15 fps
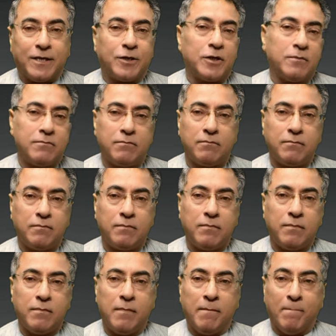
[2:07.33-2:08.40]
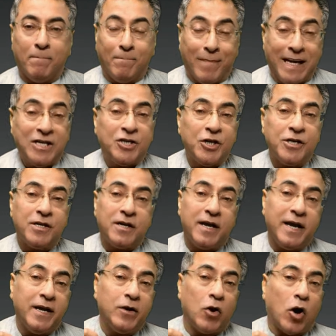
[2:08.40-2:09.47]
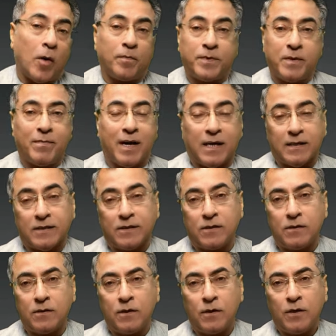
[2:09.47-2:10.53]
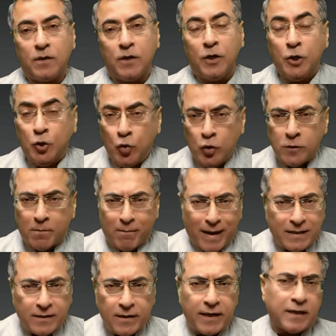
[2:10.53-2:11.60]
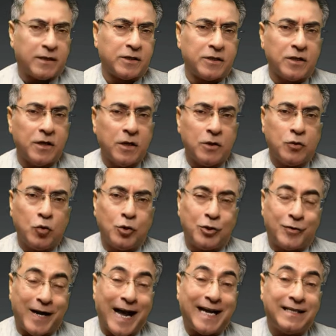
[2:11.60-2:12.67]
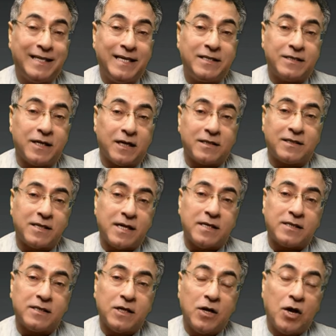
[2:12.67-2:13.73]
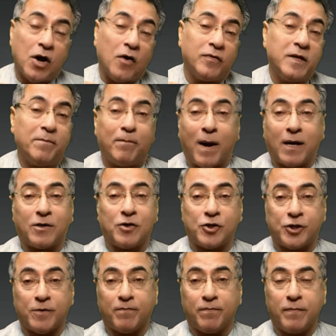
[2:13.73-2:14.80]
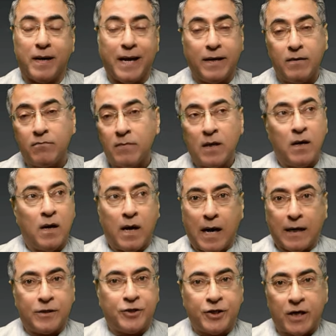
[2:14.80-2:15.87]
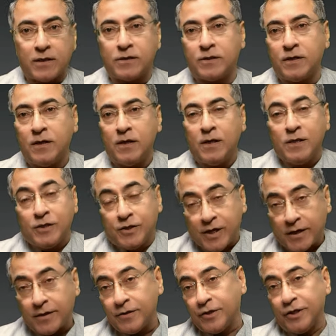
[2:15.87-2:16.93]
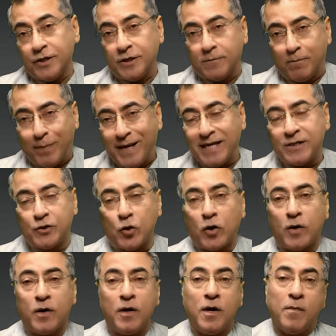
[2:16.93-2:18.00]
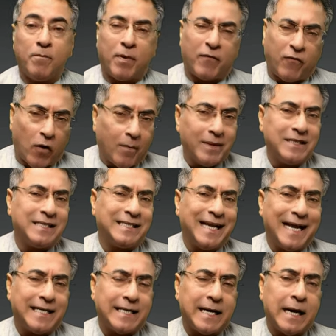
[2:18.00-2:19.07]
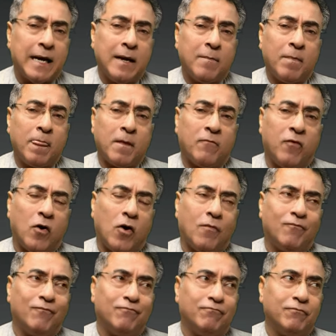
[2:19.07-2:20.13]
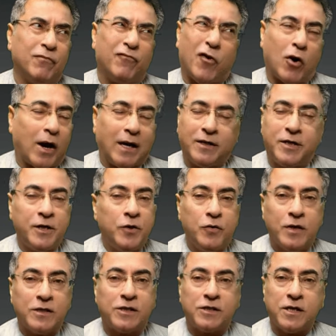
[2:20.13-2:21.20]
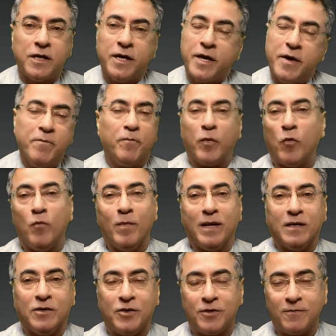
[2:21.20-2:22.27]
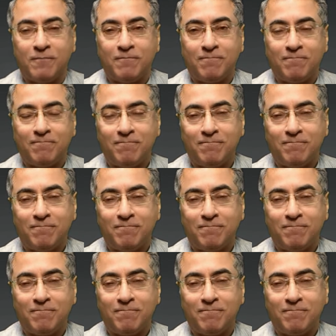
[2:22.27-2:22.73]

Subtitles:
8. Measure and optimize. Use metrics to track the success of the partnership and adjust strategies based on performance data for continuous improvement.